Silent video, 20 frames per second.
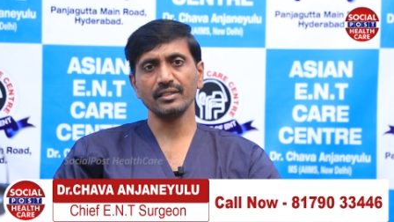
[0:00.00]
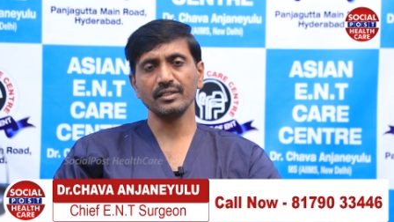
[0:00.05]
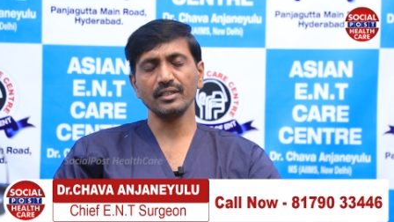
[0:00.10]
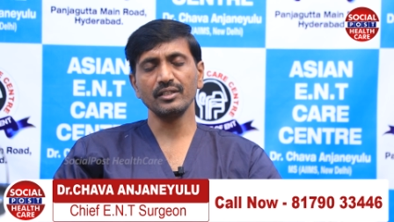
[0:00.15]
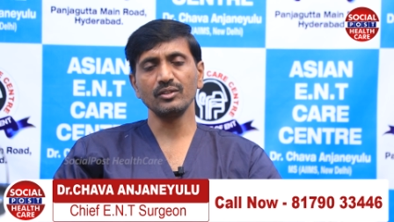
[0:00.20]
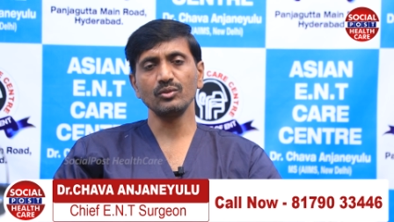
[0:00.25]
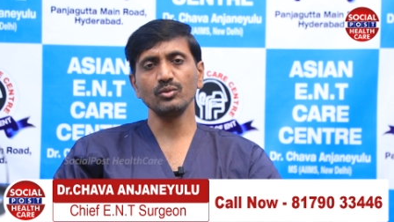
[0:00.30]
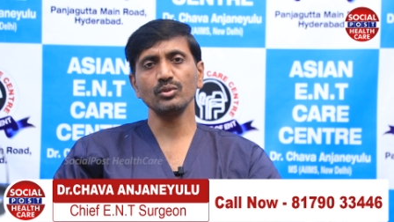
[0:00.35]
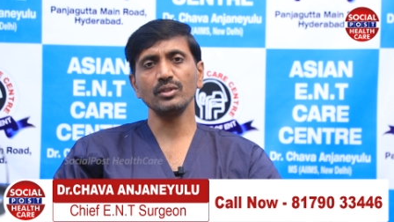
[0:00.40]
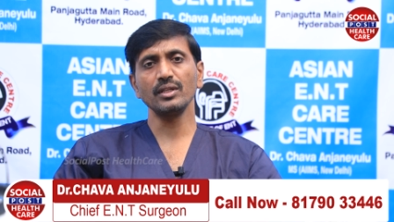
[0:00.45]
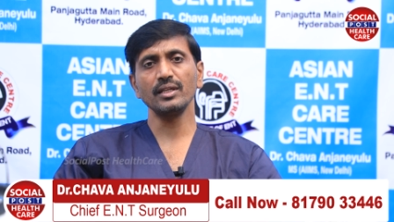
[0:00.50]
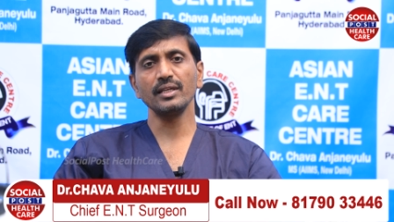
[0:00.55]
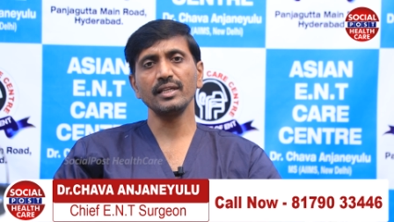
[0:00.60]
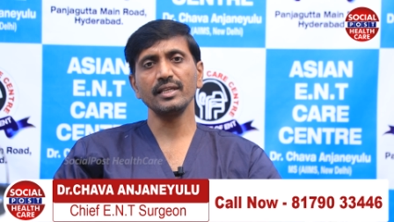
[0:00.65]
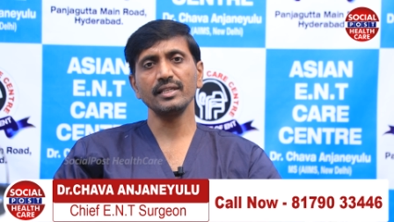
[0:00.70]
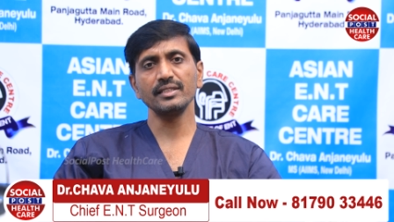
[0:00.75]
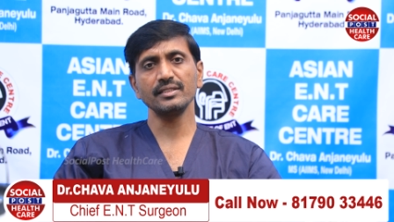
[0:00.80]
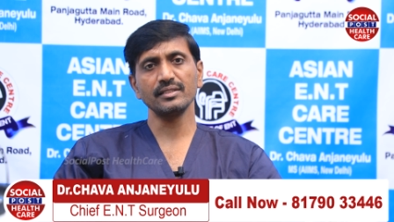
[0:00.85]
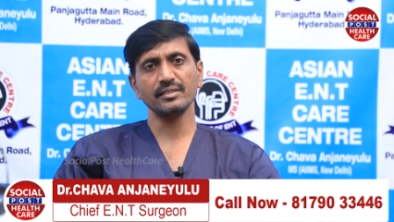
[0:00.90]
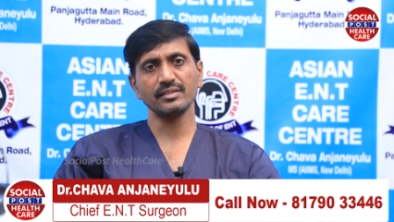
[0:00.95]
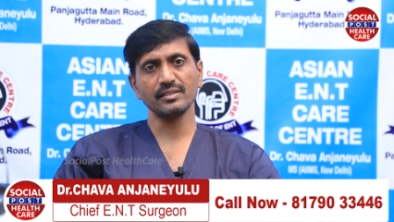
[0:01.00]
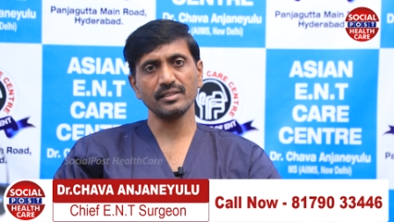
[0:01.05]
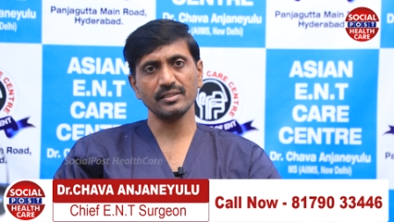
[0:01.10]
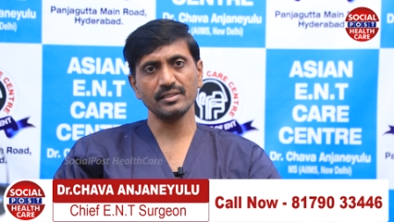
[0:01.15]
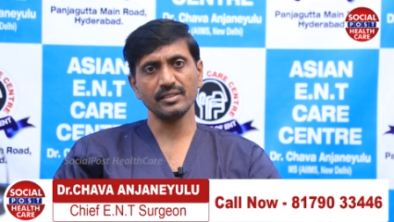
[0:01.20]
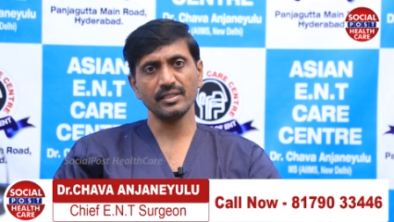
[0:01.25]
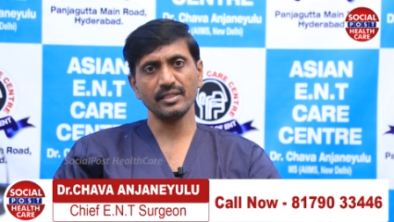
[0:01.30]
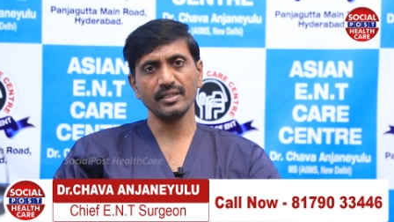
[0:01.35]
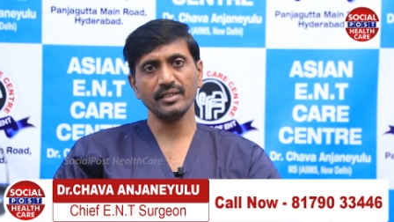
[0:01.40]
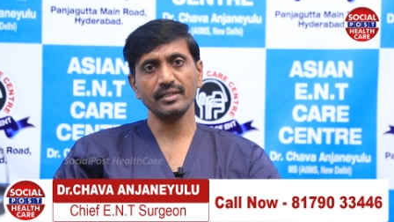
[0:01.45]
They do the laser
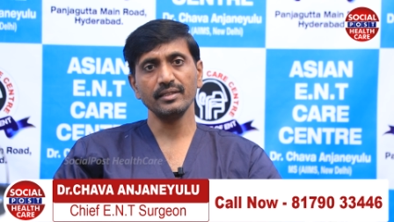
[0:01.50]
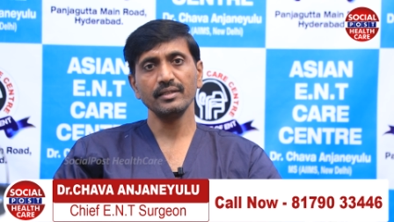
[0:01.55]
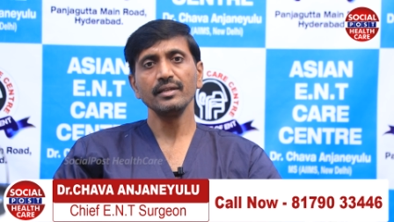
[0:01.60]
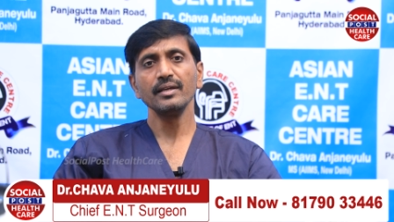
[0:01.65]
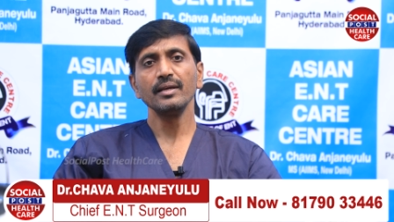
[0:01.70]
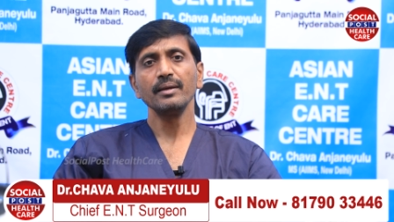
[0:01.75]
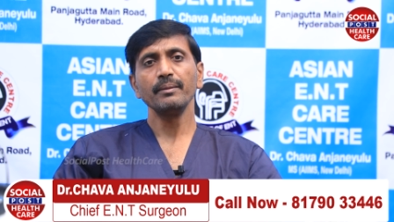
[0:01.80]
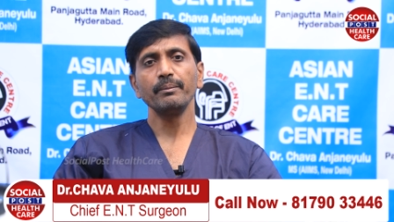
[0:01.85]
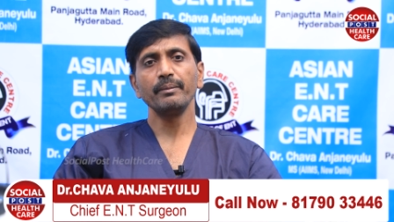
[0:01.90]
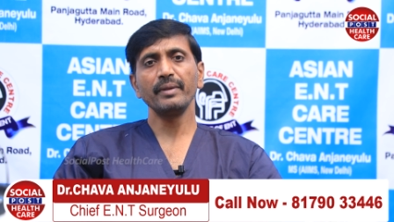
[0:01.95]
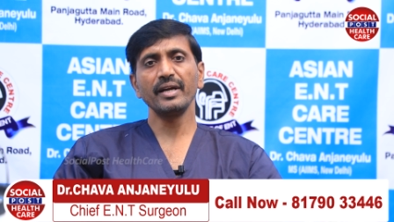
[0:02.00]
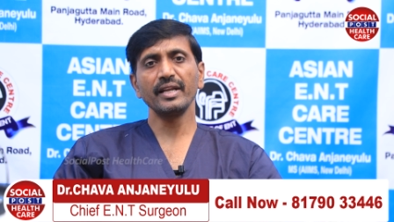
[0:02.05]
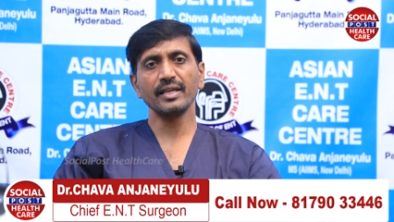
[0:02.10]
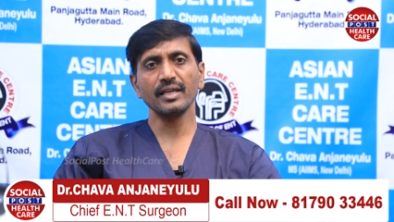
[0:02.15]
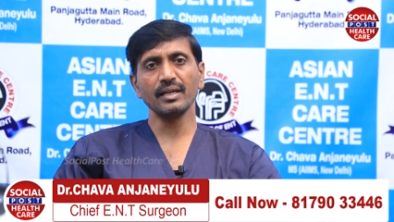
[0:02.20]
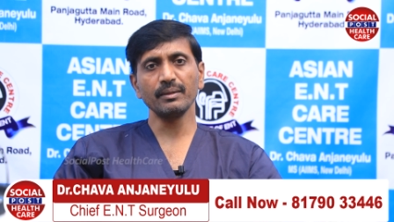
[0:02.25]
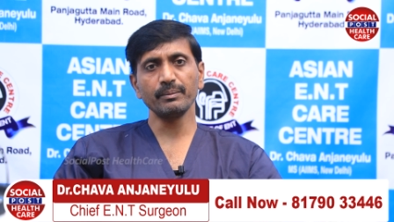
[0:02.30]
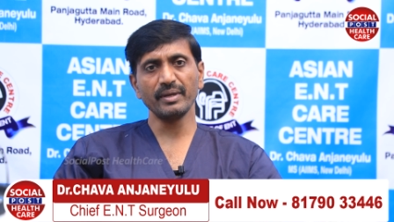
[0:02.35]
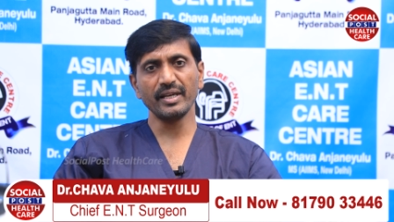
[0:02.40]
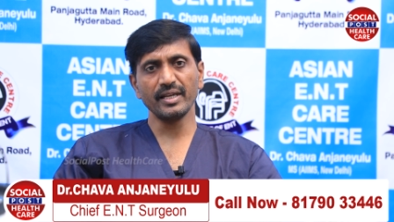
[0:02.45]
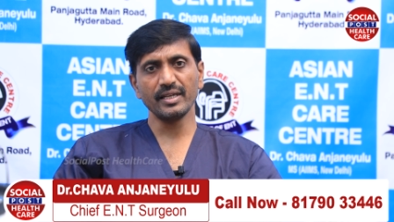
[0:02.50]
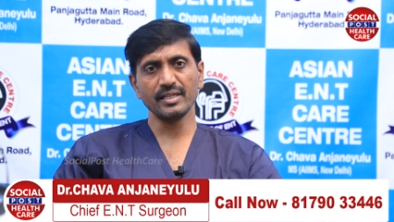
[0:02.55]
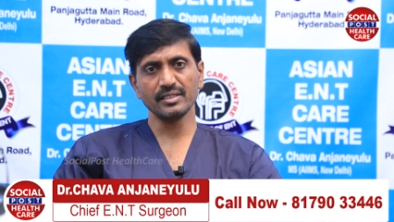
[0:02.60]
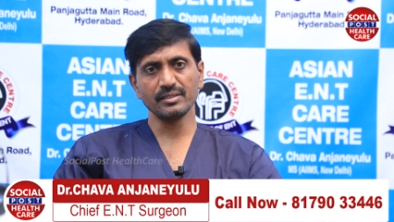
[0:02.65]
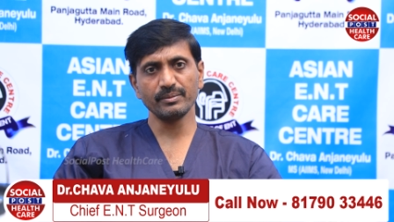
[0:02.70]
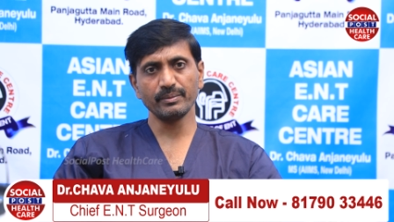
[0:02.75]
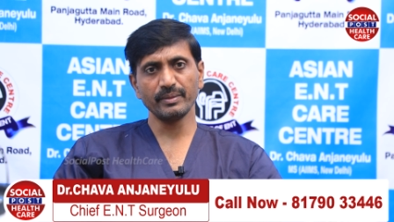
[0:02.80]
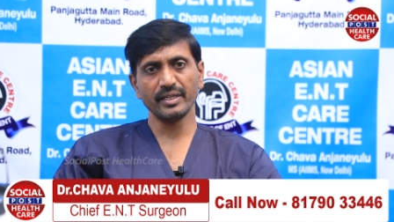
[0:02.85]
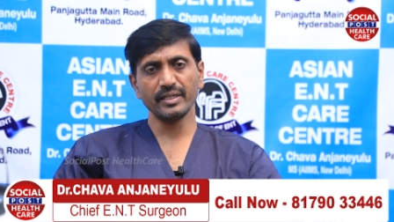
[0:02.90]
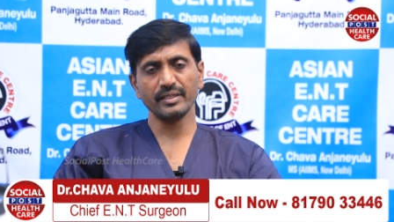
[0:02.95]
surgery, medical
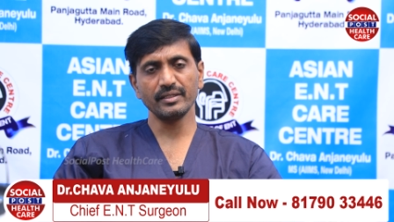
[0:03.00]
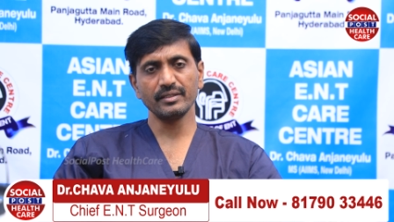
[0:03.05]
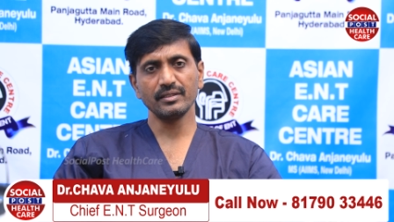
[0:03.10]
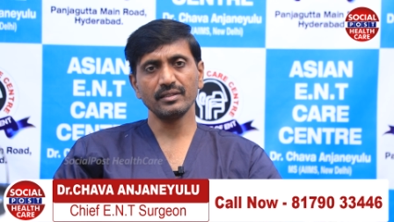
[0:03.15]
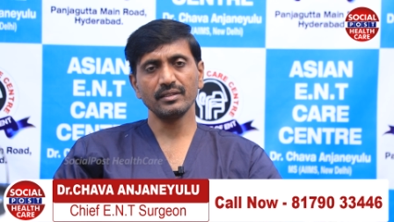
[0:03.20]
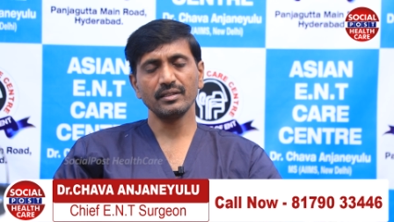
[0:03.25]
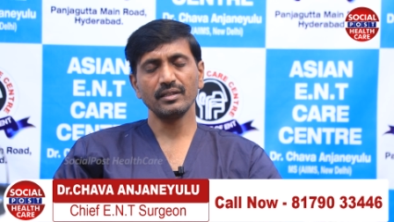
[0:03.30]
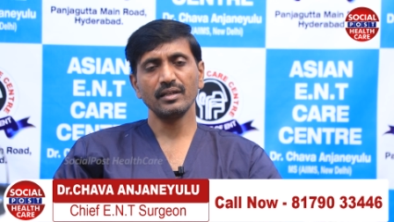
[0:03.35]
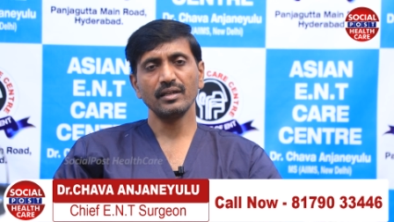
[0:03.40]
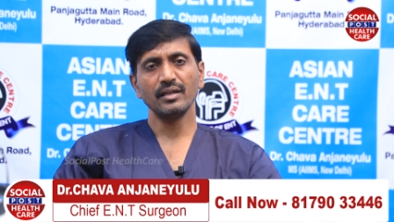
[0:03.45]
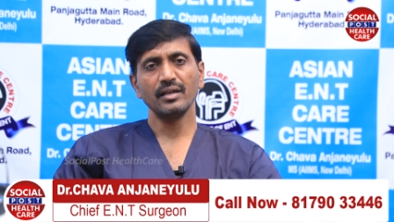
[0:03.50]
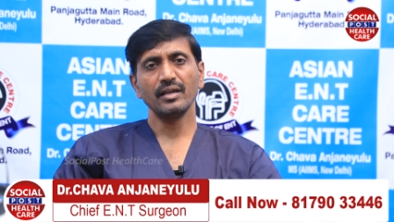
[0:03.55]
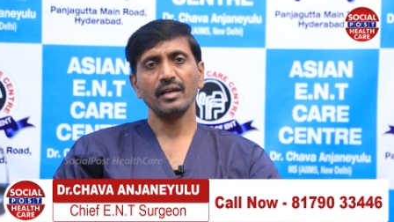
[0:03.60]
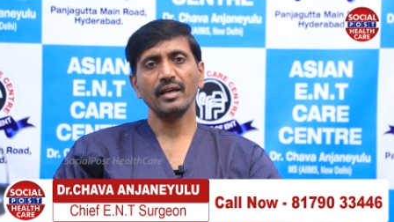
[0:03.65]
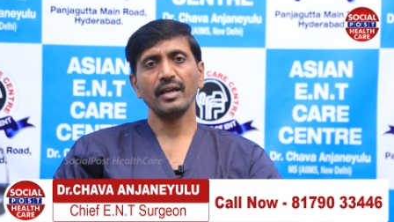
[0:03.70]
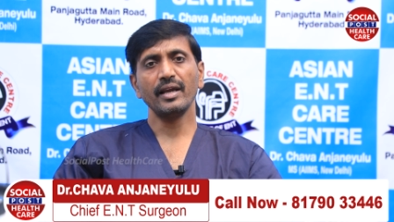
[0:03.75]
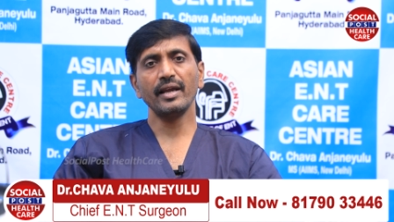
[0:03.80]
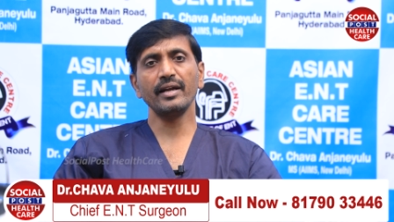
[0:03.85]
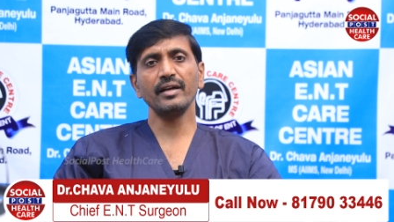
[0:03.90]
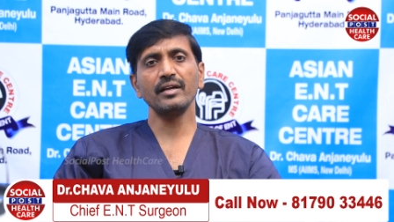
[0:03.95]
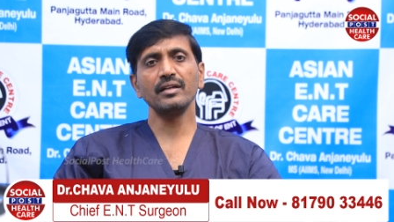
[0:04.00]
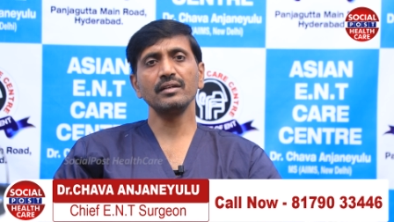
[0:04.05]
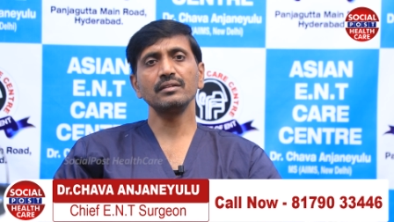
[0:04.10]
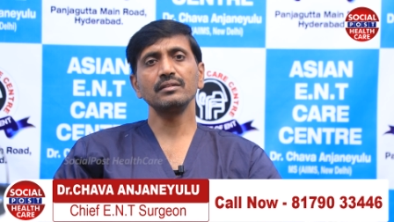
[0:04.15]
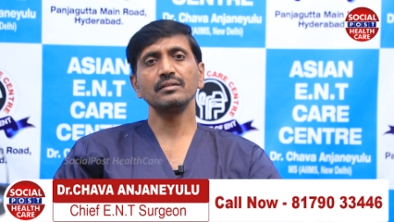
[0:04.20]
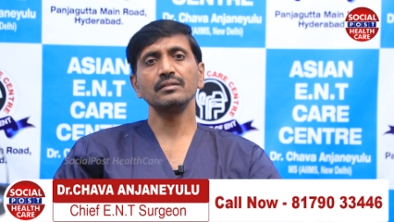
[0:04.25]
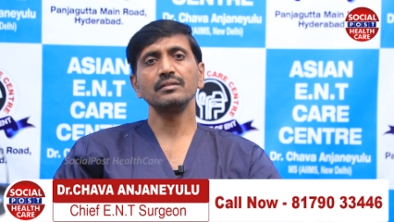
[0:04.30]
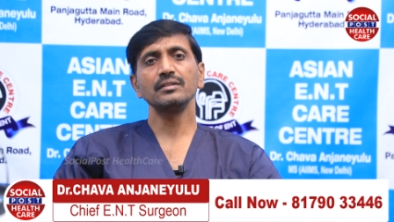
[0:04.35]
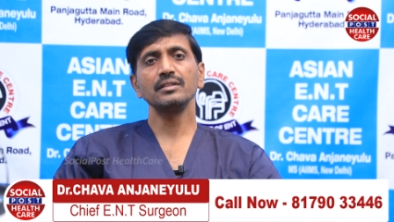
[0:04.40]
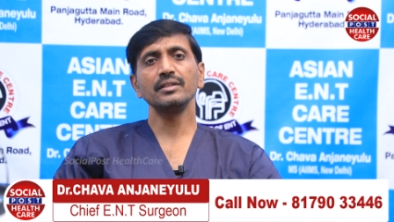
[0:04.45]
management and
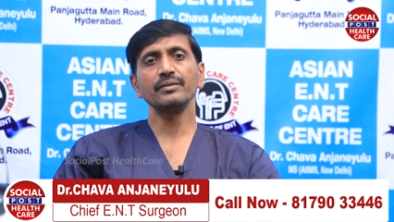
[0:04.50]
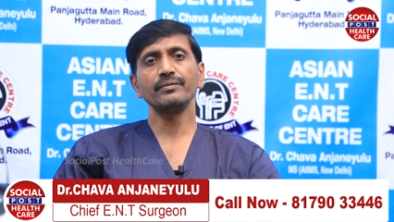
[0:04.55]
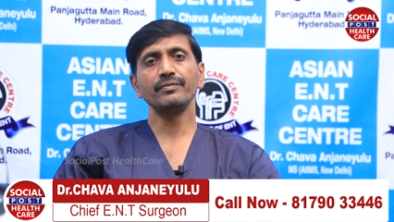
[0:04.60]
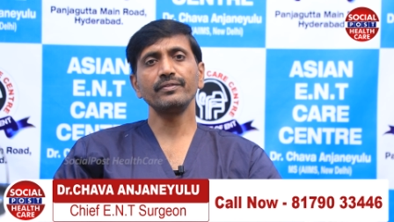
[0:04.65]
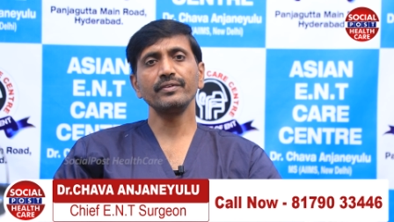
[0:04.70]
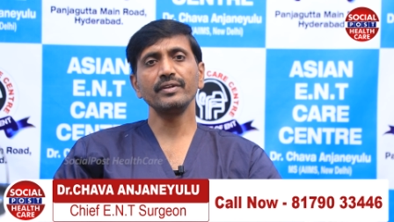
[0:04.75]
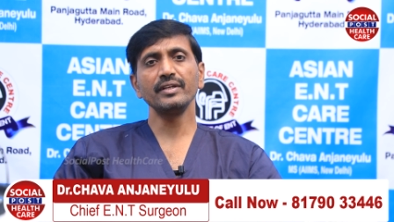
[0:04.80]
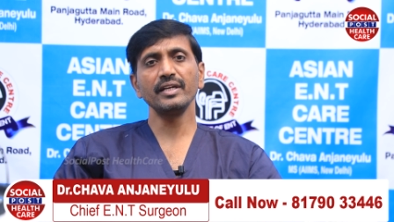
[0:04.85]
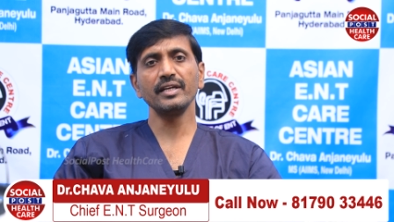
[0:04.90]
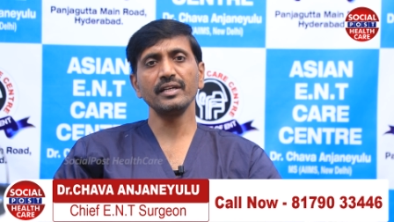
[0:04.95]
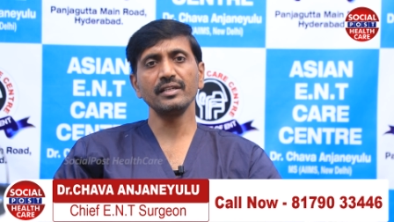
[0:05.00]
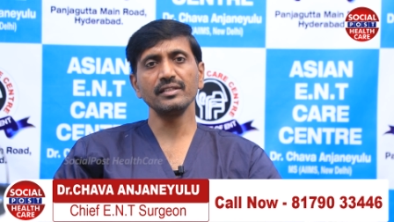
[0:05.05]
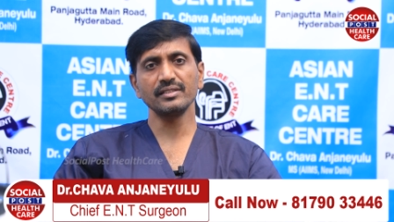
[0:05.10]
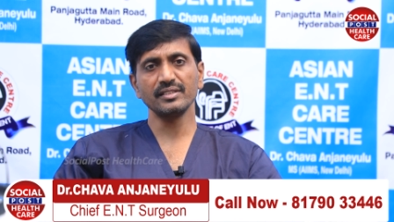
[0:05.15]
if need